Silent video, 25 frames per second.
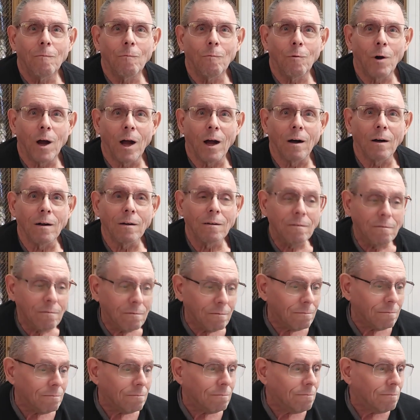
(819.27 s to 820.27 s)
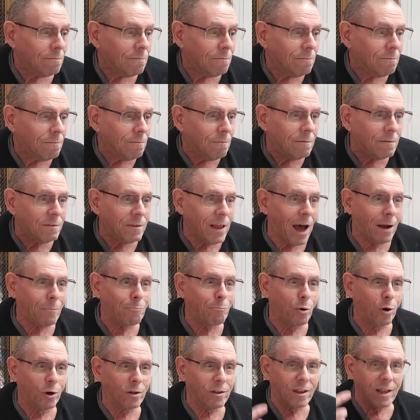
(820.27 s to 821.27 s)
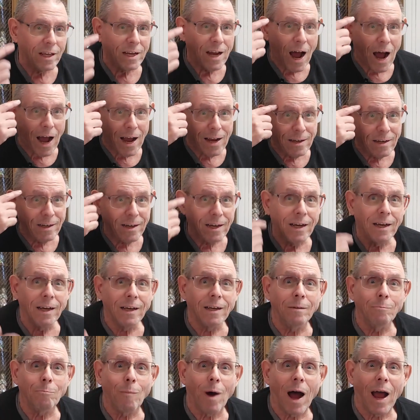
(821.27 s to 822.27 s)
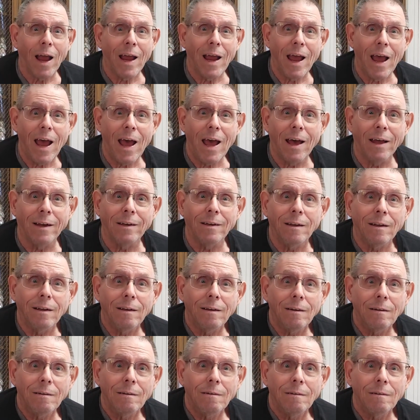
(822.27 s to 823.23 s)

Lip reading: Well, that put the idea in my head.